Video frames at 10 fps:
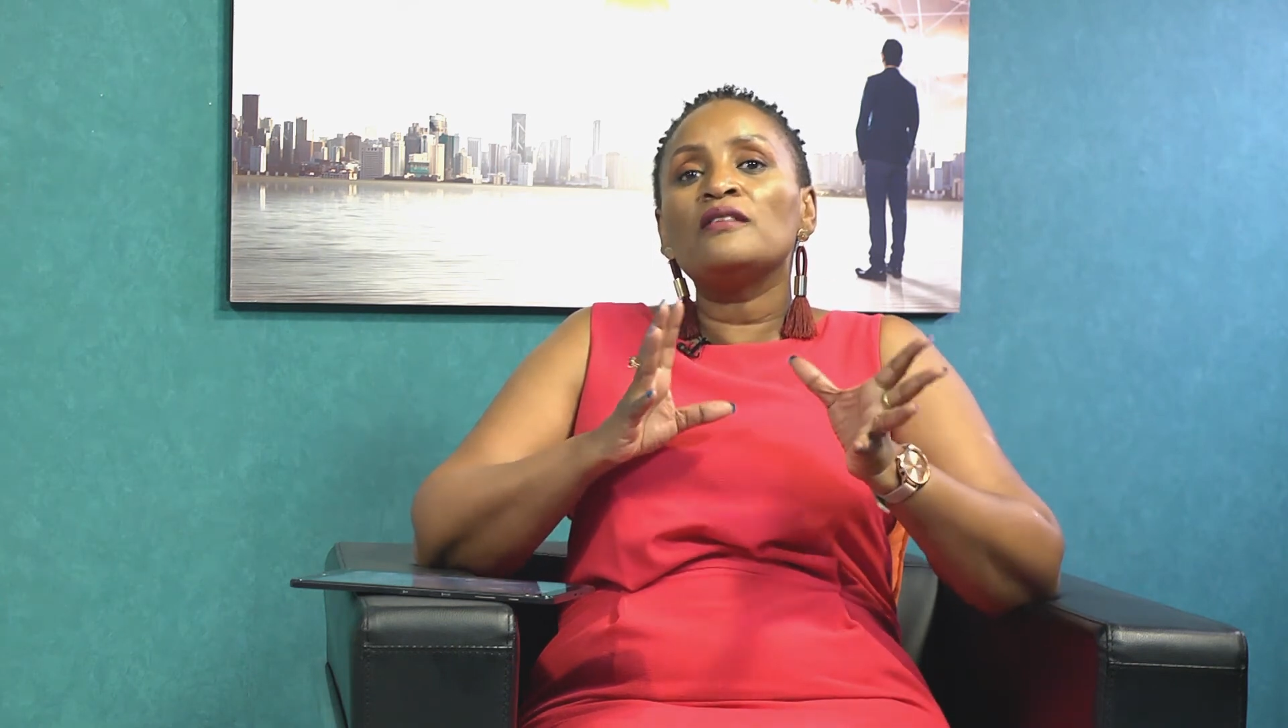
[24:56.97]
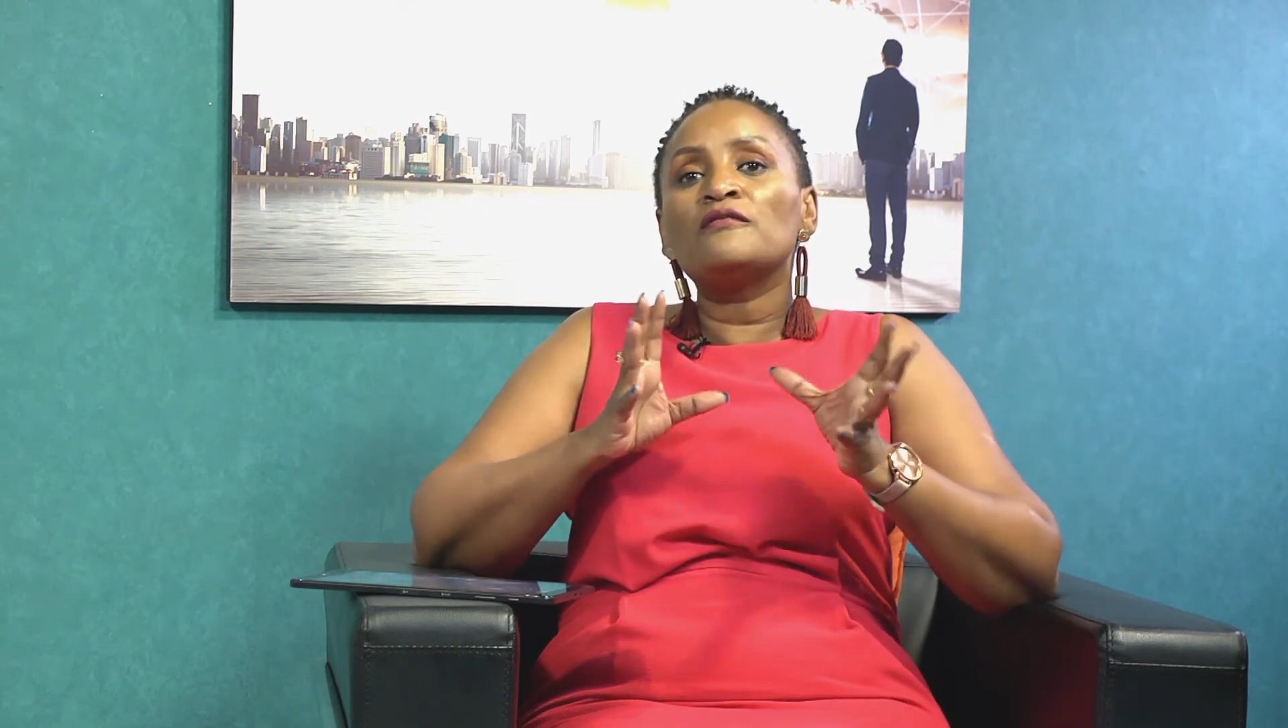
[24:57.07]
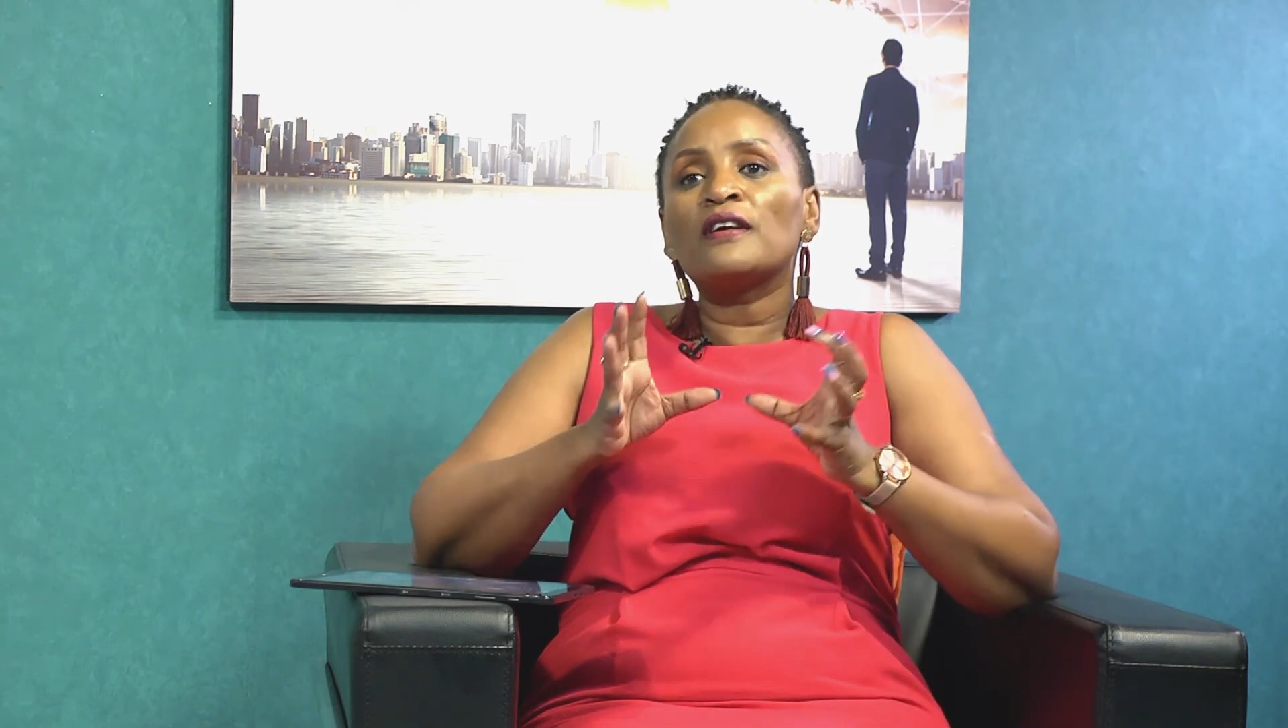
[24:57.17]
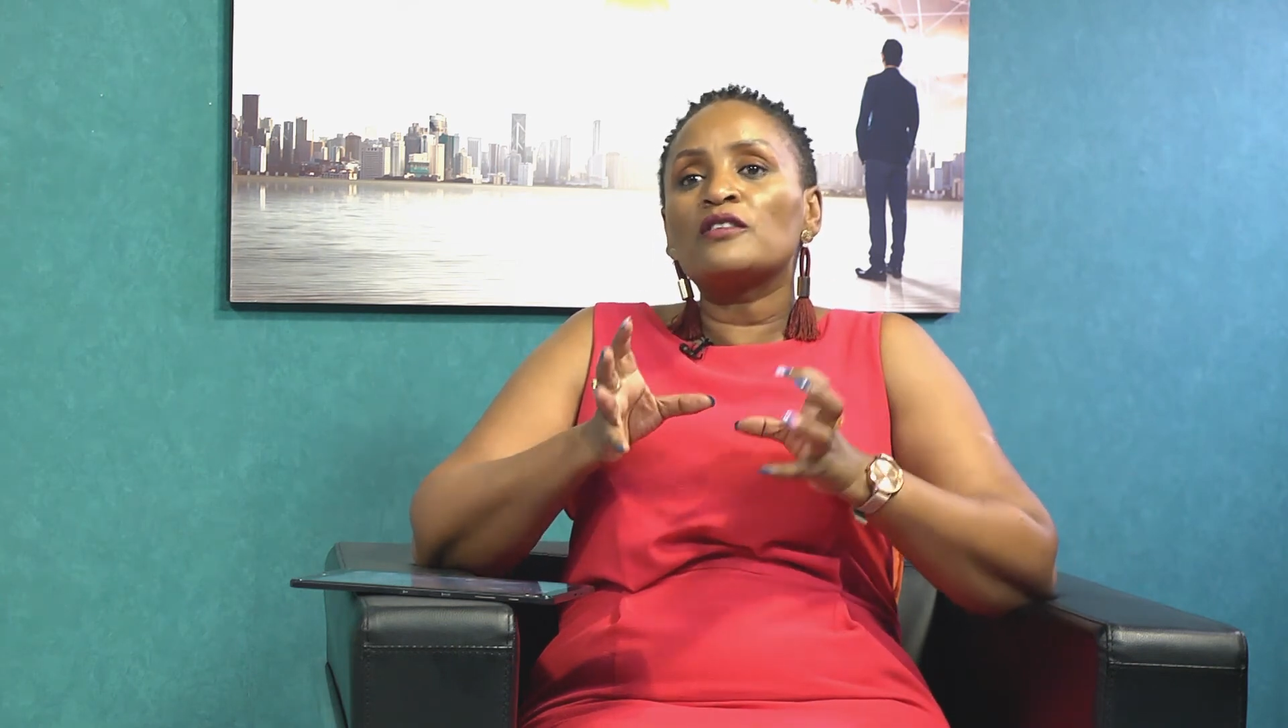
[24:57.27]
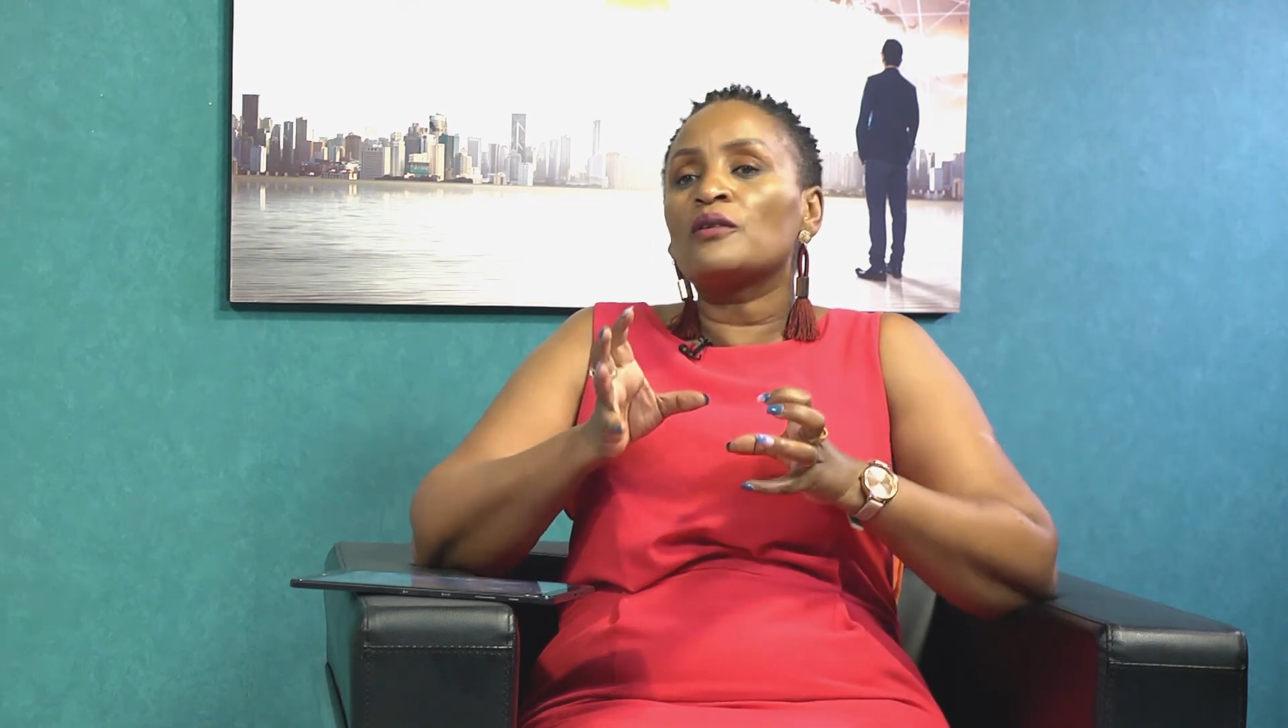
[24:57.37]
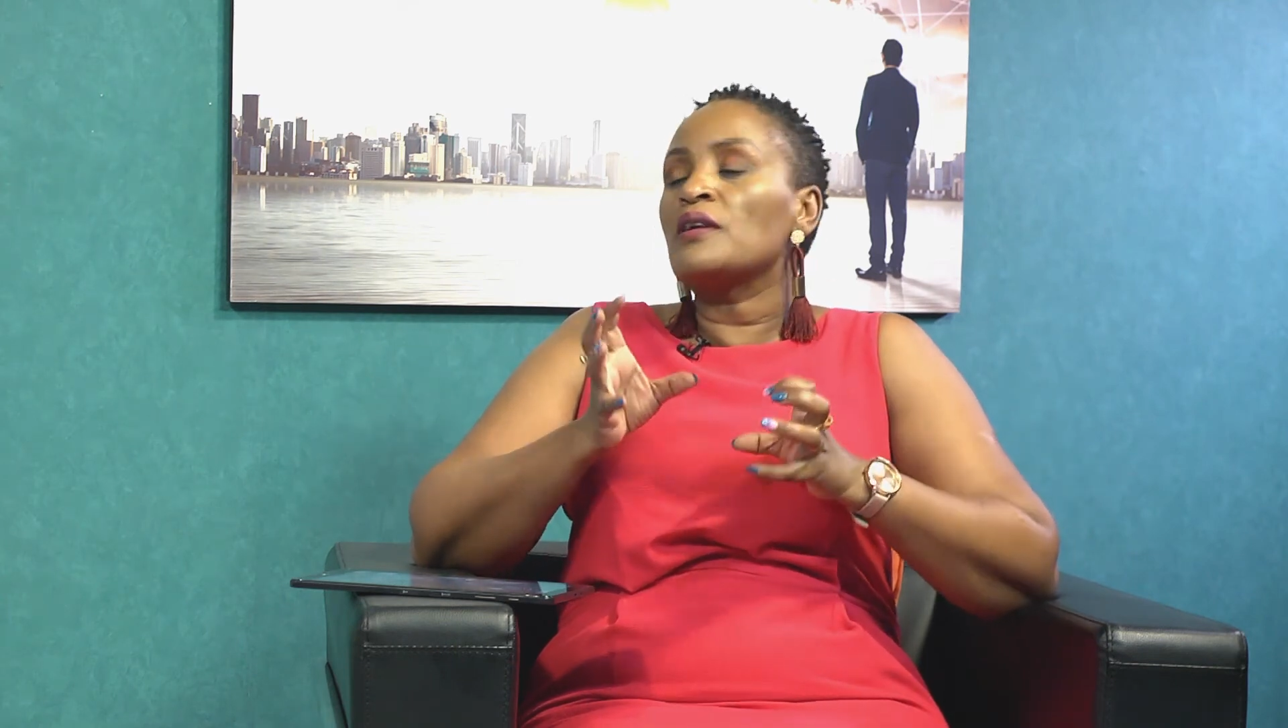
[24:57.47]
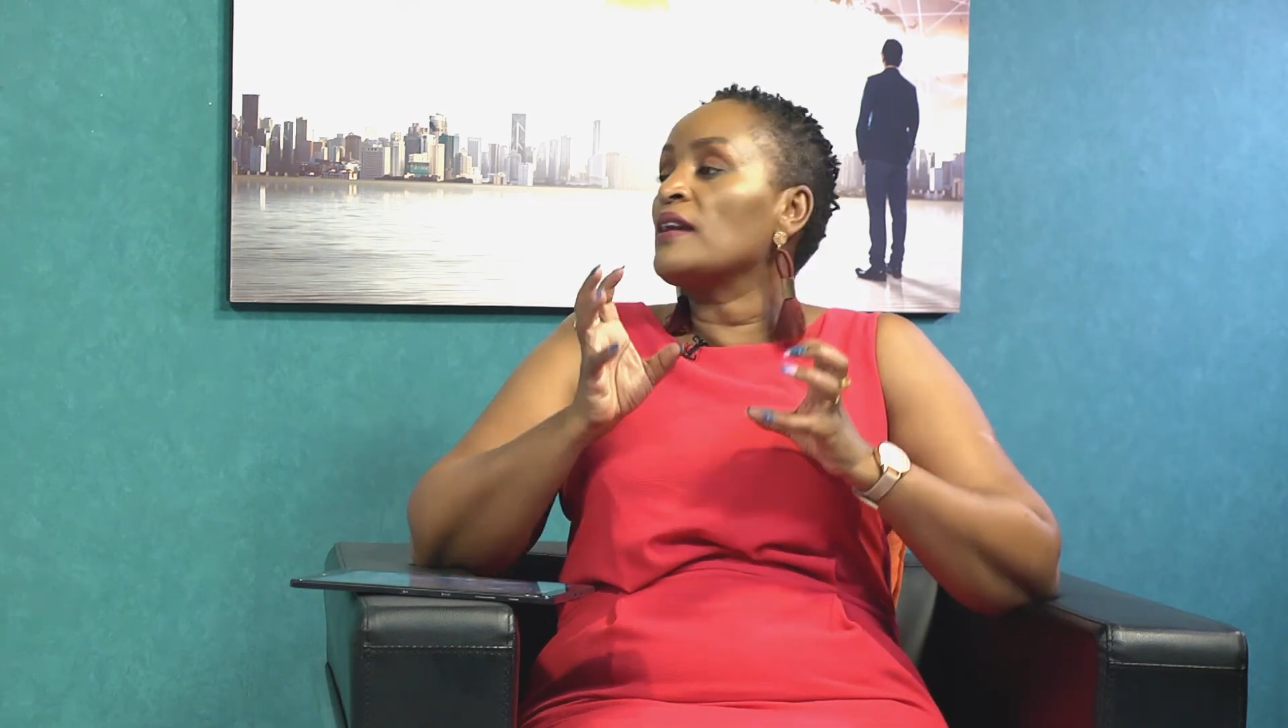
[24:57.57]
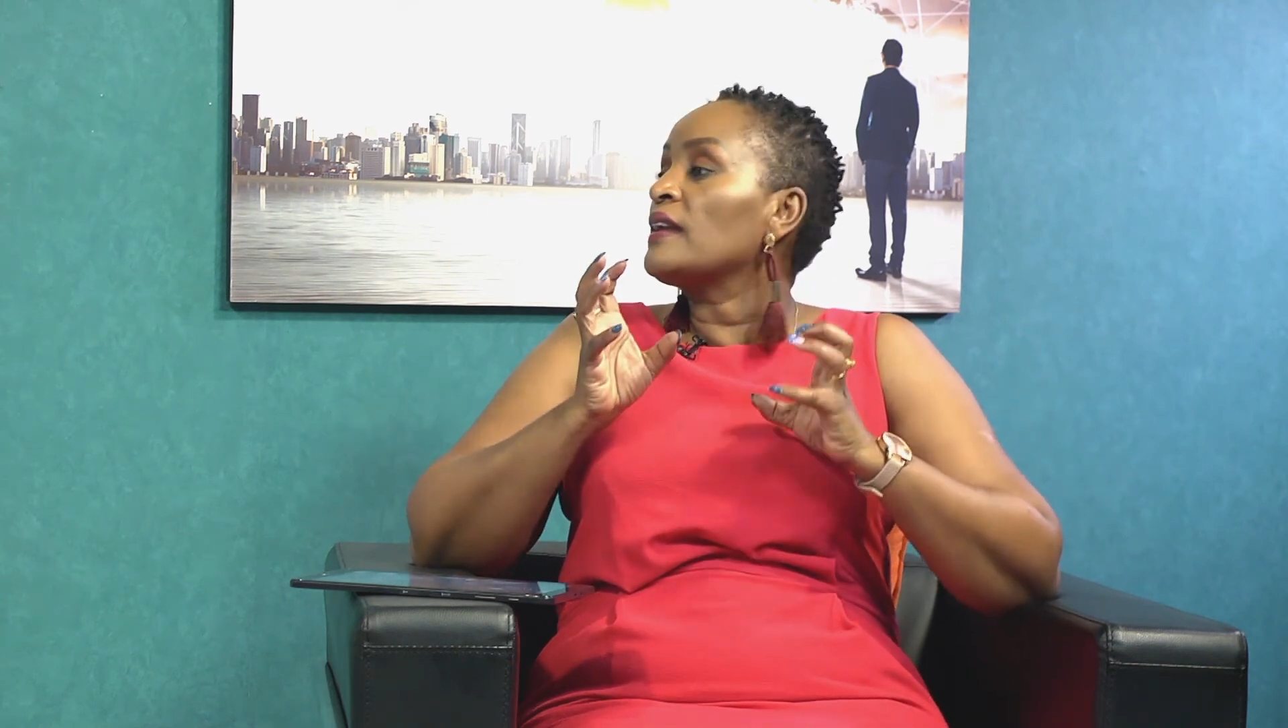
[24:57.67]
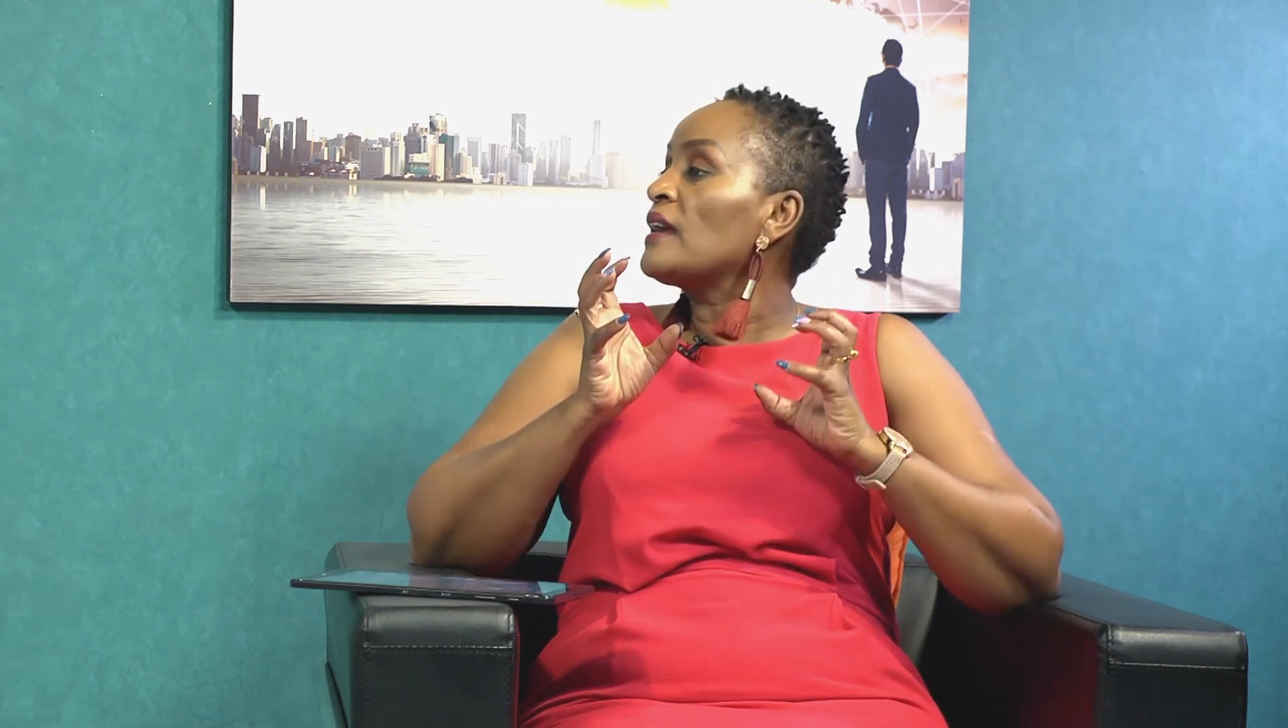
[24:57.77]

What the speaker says: inventory and